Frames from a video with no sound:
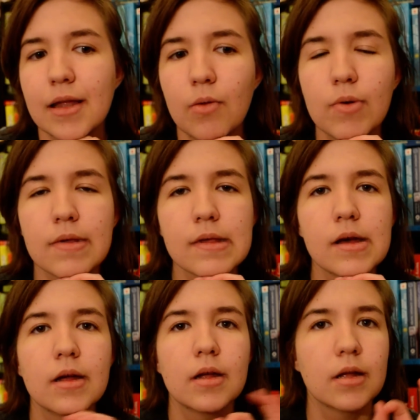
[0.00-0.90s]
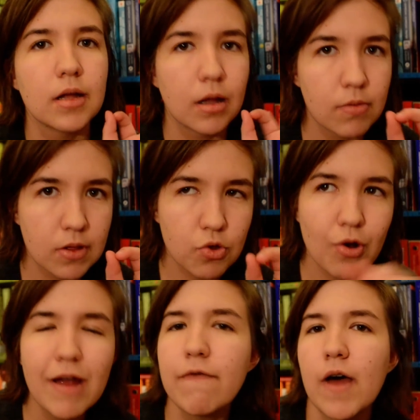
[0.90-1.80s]
and it was, it was
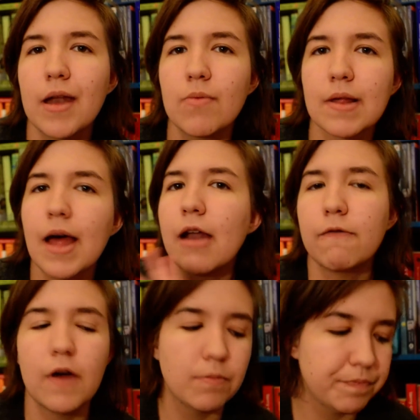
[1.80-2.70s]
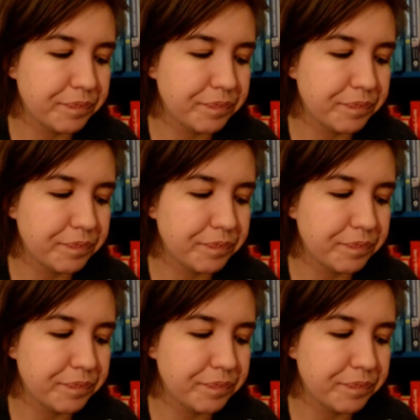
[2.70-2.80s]
tray fun. It was a lot of fun.